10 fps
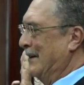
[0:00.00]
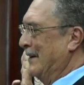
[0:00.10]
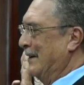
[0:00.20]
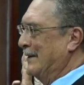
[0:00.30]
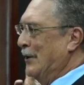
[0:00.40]

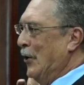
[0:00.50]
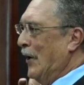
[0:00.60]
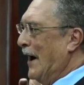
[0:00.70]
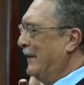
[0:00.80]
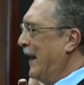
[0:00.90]
They know
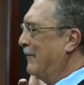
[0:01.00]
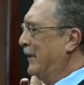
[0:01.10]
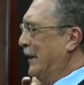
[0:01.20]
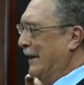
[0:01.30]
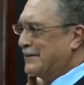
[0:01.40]
how, they have
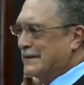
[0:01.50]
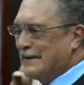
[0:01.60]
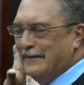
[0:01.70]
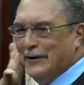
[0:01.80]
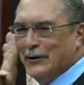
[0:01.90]
gifts of
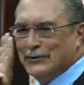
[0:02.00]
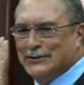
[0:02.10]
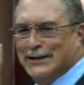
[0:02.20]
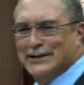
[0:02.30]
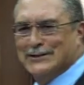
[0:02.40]

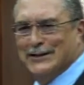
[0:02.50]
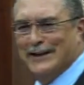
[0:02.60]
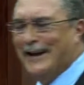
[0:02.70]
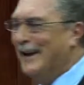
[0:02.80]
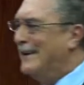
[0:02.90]
negotiation.
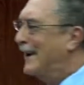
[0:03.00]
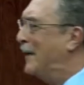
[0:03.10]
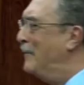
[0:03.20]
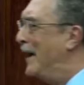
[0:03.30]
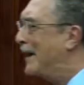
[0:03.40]
They can
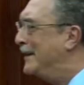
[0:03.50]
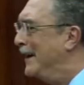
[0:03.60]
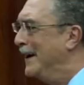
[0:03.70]
make the